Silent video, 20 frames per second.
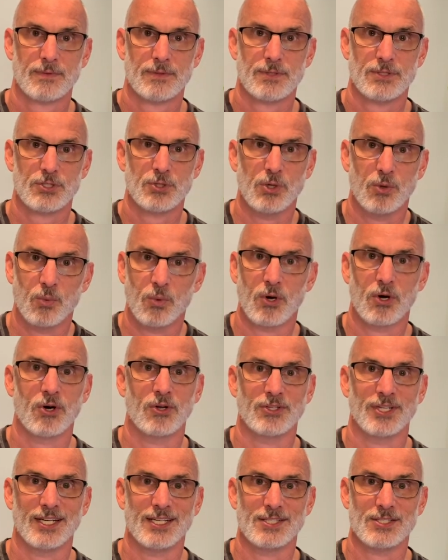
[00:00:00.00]
to a
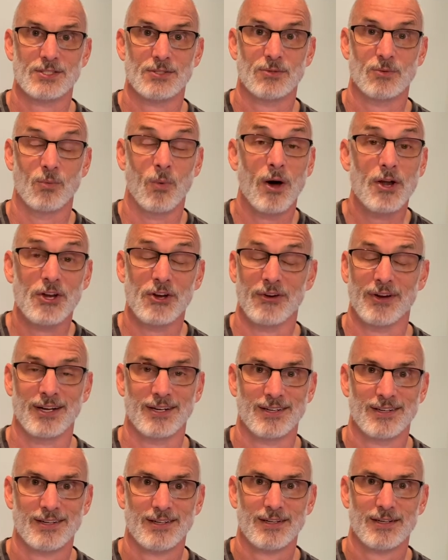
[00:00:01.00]
world that is wondering
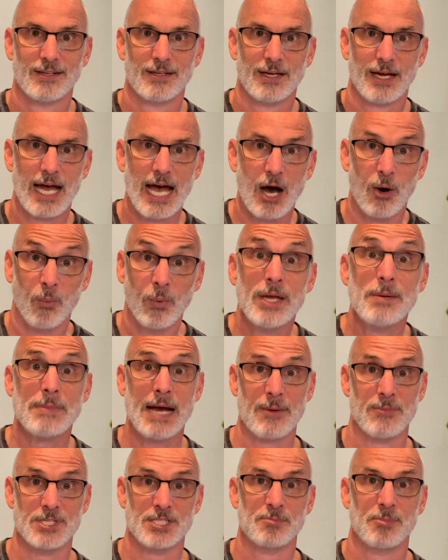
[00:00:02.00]
how we
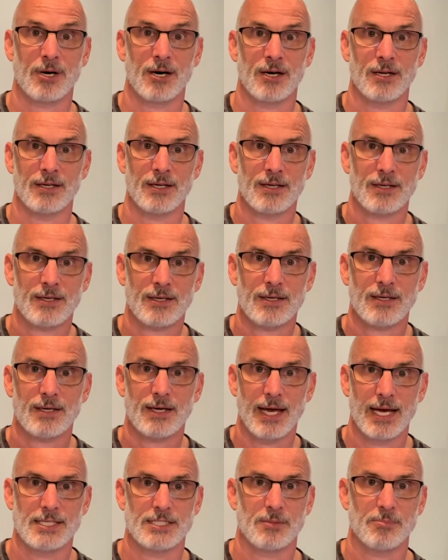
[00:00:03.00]
might respond
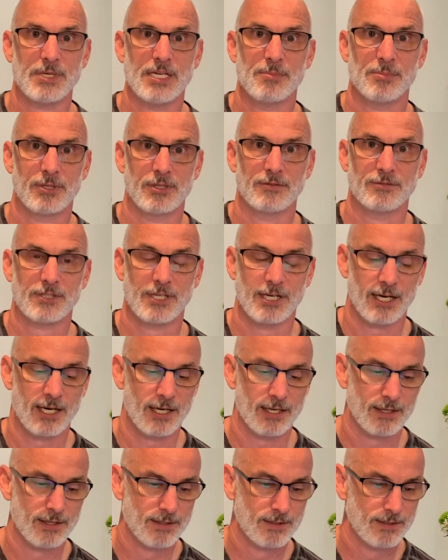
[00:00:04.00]
as a people of
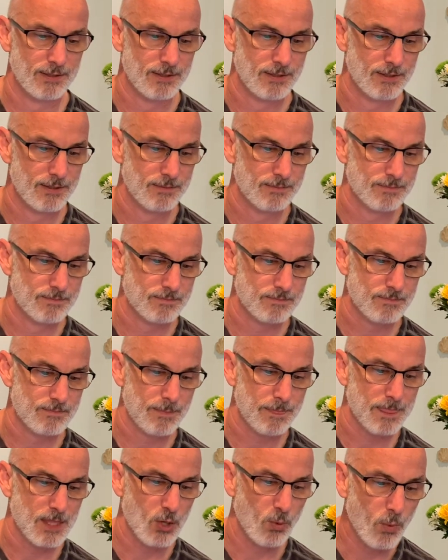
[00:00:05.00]
God.
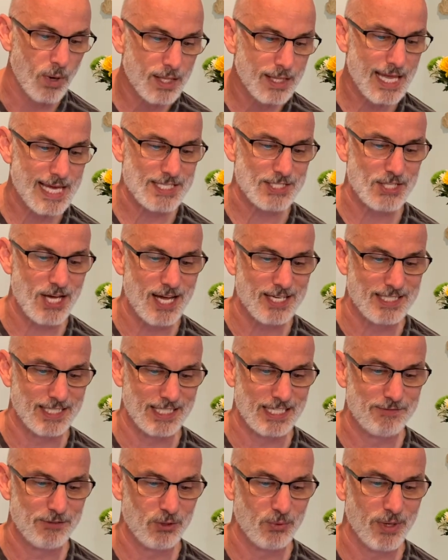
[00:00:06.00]
One last thought to
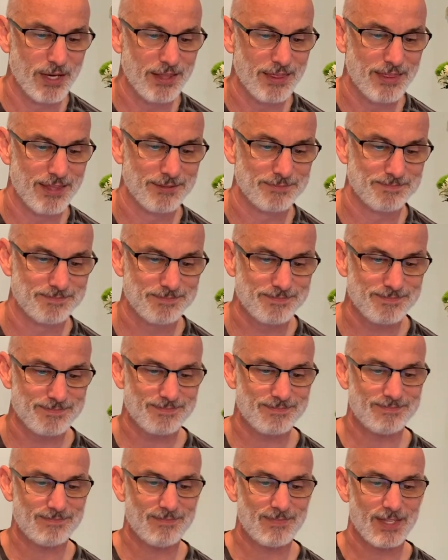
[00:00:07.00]
leave you with.
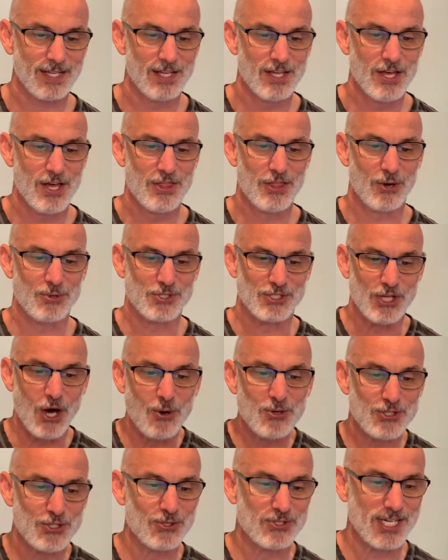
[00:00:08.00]
Those
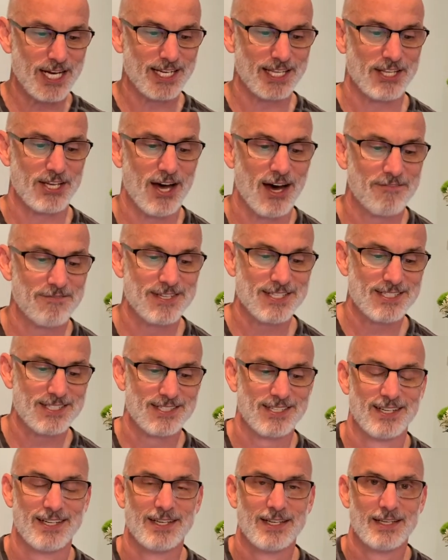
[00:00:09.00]
notes you send to the
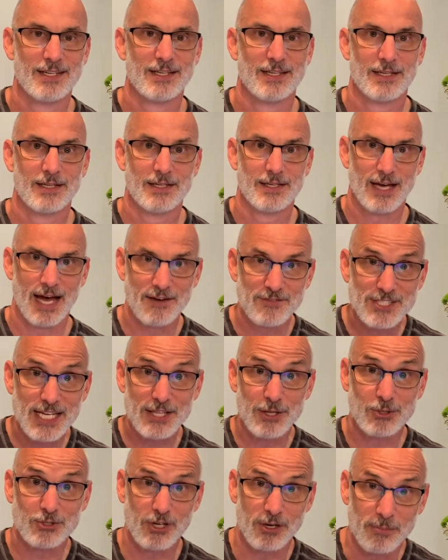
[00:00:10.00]
office, I've said
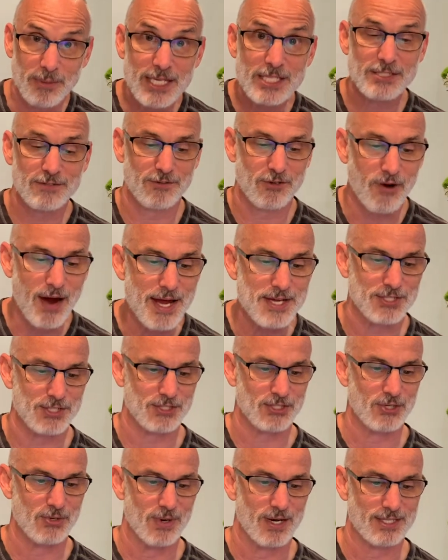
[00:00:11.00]
those are a means of grace
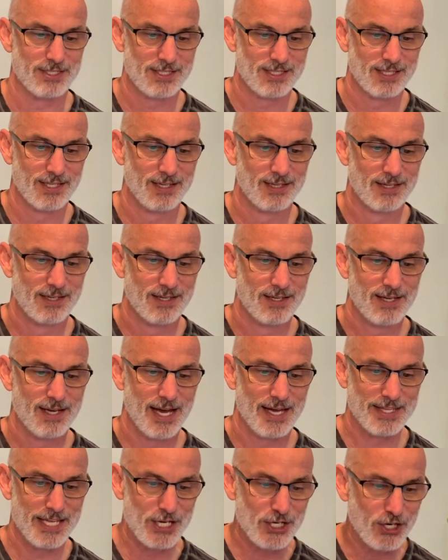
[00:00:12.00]
to us,
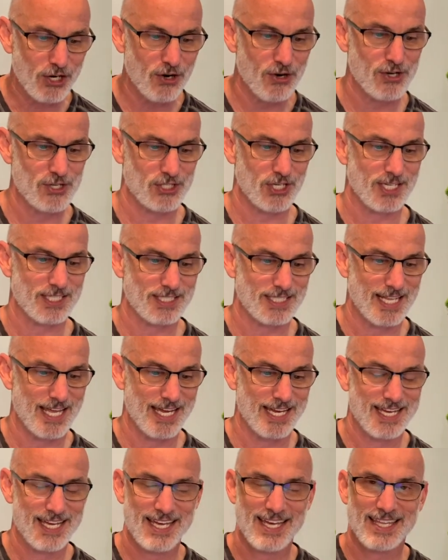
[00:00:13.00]
and they encourage us,
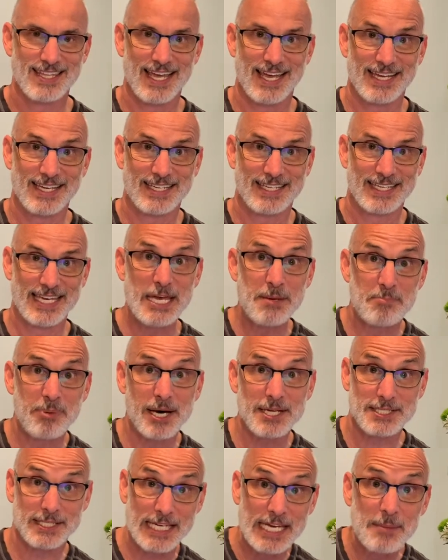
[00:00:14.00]
and they keep
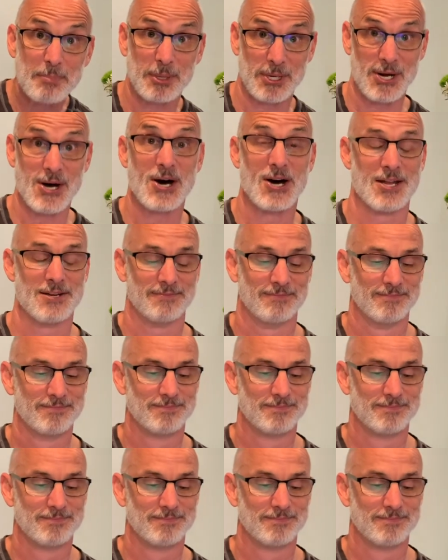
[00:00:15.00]
us keeping on.